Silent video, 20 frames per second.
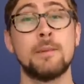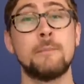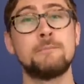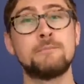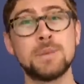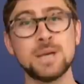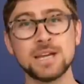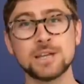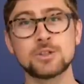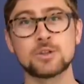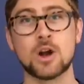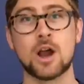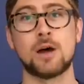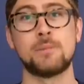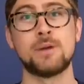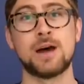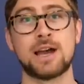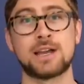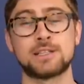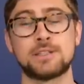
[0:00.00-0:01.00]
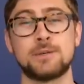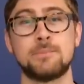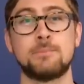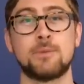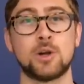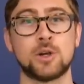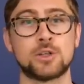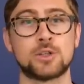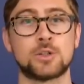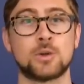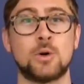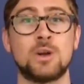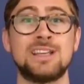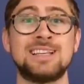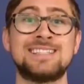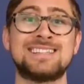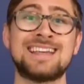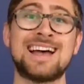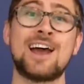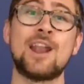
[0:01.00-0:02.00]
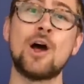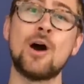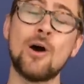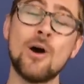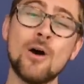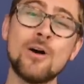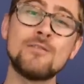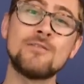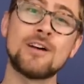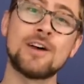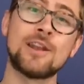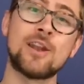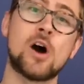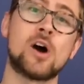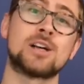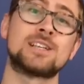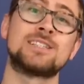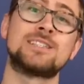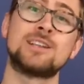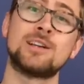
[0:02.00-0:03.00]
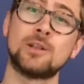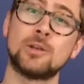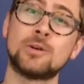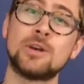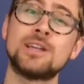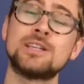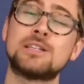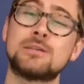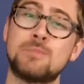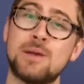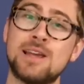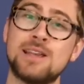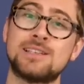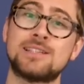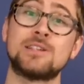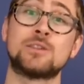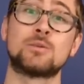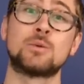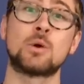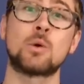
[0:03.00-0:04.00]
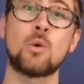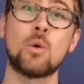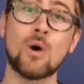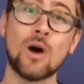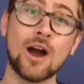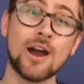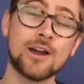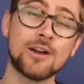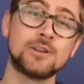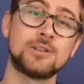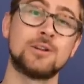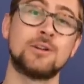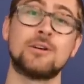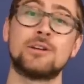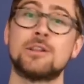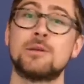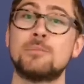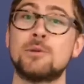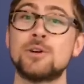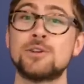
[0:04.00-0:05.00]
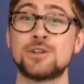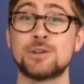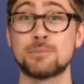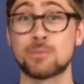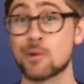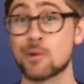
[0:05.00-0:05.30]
The big drawback to merge sort is that O of n auxiliary space is required during the merging